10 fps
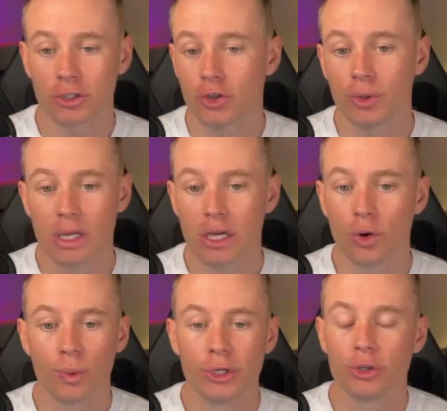to the
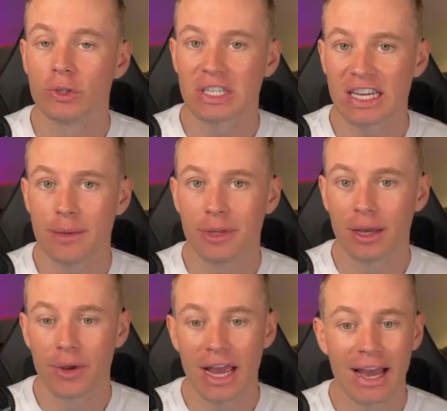original schema that
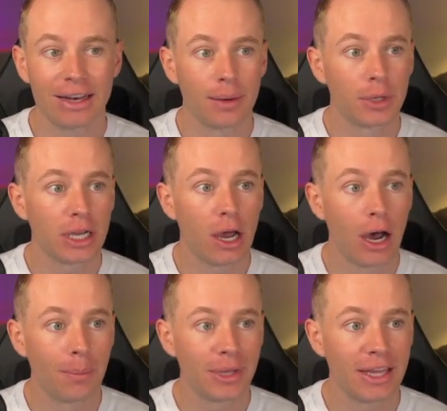we had. I'm gonna
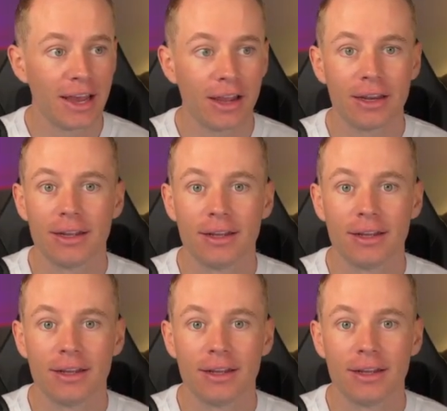copy that,